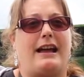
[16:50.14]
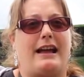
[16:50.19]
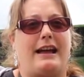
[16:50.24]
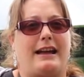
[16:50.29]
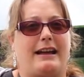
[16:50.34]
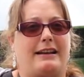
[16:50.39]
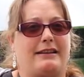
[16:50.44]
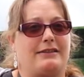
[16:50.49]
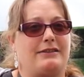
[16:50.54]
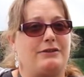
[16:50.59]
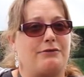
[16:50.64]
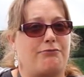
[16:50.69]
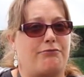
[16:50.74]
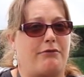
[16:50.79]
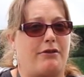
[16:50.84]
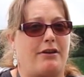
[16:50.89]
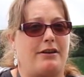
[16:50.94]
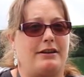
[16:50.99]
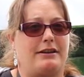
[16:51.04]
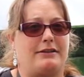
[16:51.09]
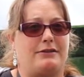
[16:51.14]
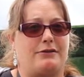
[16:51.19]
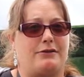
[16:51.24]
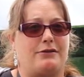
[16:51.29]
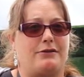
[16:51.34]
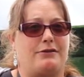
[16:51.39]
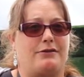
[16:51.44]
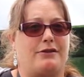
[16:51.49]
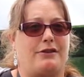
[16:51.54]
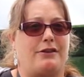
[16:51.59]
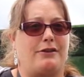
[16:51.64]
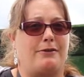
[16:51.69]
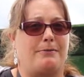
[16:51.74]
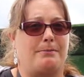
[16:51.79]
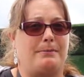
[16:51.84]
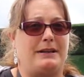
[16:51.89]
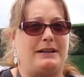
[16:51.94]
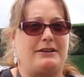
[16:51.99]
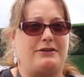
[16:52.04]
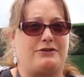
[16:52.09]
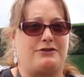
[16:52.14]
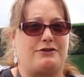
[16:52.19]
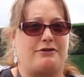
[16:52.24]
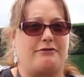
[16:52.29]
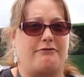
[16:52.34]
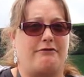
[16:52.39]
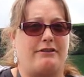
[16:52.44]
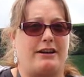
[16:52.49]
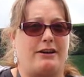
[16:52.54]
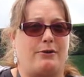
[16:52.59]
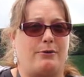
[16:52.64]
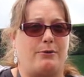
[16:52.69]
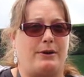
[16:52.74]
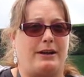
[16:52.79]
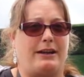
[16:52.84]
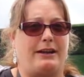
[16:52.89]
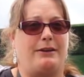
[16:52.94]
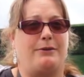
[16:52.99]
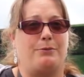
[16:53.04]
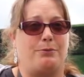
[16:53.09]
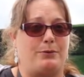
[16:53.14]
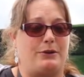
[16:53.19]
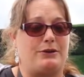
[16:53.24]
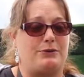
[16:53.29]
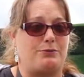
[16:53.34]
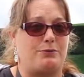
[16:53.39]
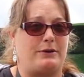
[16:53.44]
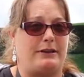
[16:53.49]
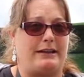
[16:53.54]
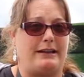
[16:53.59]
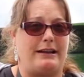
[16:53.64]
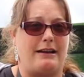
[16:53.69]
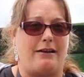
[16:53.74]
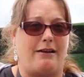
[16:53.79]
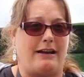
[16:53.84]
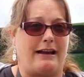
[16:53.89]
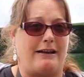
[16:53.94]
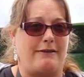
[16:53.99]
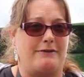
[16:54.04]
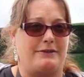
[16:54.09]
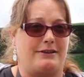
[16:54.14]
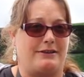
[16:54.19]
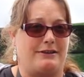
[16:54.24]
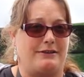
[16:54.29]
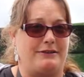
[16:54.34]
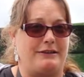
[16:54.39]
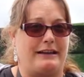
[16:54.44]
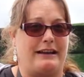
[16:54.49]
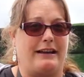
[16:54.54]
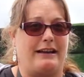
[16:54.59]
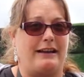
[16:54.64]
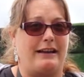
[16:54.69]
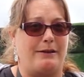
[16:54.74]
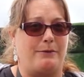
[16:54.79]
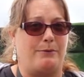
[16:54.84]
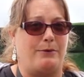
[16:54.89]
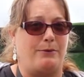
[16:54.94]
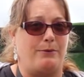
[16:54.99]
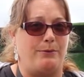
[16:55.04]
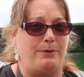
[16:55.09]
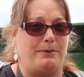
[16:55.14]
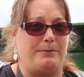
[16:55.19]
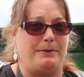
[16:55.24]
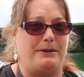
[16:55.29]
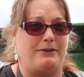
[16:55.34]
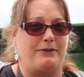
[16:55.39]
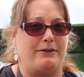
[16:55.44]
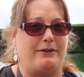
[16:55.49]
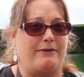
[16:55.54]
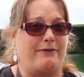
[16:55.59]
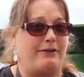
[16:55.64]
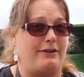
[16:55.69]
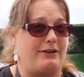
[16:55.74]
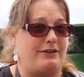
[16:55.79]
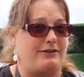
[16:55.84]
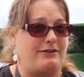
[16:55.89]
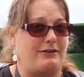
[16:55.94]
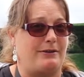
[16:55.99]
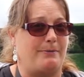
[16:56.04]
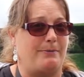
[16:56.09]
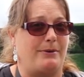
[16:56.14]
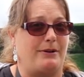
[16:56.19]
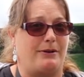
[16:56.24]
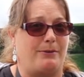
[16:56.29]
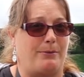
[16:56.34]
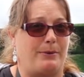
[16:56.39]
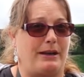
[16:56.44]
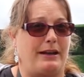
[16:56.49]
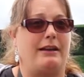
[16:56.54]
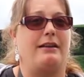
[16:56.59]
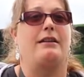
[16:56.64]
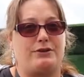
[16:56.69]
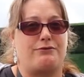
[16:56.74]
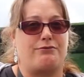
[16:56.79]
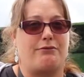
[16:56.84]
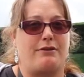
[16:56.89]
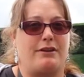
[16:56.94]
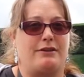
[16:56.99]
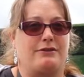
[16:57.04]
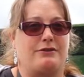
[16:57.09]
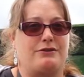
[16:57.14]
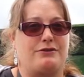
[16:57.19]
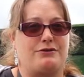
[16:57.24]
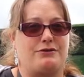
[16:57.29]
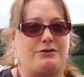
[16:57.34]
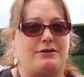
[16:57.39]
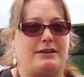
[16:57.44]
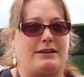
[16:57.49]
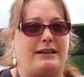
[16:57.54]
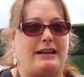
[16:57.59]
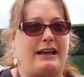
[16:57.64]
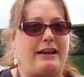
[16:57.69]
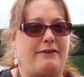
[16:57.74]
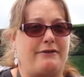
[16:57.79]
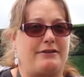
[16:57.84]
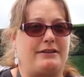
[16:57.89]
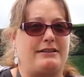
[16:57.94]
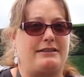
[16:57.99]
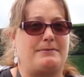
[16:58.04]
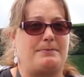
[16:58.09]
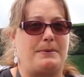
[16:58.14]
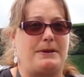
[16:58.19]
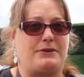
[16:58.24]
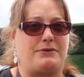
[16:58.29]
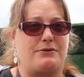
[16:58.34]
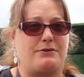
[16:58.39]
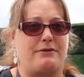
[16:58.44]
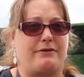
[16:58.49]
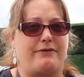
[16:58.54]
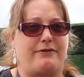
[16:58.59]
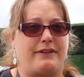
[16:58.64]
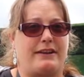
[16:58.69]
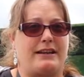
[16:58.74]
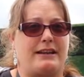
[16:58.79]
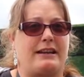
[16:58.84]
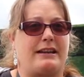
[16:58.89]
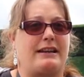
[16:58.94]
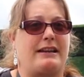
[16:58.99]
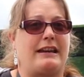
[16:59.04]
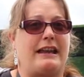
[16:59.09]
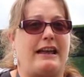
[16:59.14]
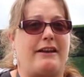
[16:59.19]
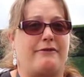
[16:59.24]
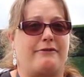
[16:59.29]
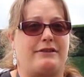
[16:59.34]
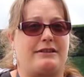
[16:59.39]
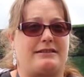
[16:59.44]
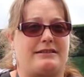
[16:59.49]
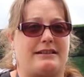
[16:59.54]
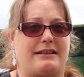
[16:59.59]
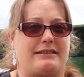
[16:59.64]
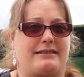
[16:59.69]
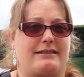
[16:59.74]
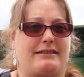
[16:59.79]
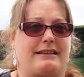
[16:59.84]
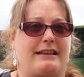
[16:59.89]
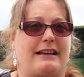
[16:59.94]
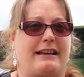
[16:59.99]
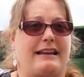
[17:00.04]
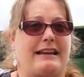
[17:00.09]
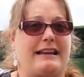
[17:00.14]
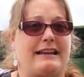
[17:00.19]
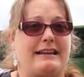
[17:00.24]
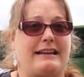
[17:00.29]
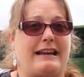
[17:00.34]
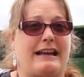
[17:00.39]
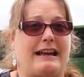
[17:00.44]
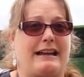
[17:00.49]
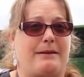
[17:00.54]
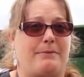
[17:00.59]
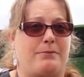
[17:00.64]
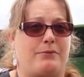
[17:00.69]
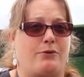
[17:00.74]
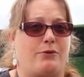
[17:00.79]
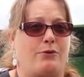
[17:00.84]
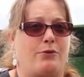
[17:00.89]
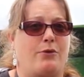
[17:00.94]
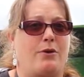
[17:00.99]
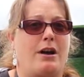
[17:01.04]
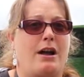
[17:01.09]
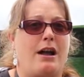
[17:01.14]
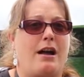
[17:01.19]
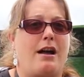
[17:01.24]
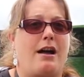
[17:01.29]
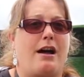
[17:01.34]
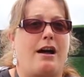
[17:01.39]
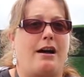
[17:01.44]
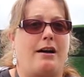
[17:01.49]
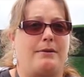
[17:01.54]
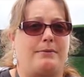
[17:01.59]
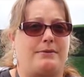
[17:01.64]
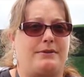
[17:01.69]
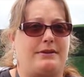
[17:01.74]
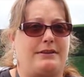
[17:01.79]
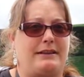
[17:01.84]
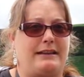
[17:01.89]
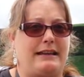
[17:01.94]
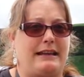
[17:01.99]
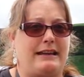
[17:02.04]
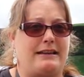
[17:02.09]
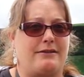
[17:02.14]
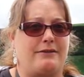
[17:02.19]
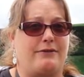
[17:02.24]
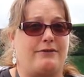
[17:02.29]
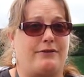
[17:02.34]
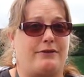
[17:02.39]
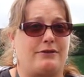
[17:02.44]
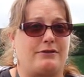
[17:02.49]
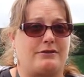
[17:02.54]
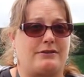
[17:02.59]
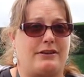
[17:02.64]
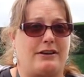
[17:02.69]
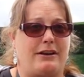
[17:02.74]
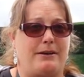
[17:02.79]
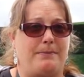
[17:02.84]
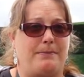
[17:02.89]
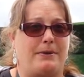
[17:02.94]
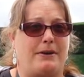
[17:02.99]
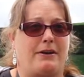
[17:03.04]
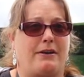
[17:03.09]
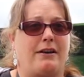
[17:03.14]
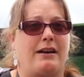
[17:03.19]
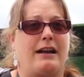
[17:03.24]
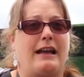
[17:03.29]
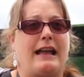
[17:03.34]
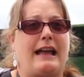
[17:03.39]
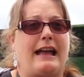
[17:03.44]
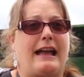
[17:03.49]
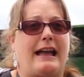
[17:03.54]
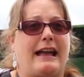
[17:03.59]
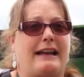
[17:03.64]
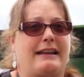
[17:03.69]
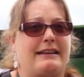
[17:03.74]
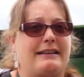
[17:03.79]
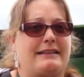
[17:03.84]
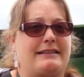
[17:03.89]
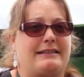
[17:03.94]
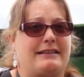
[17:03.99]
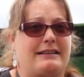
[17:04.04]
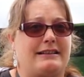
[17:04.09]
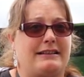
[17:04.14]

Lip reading: and ride on our miniature railway, which we haven't done yet and we will be doing very soon, by the way, which runs during every special event and every Saturday in April up to the end of October and is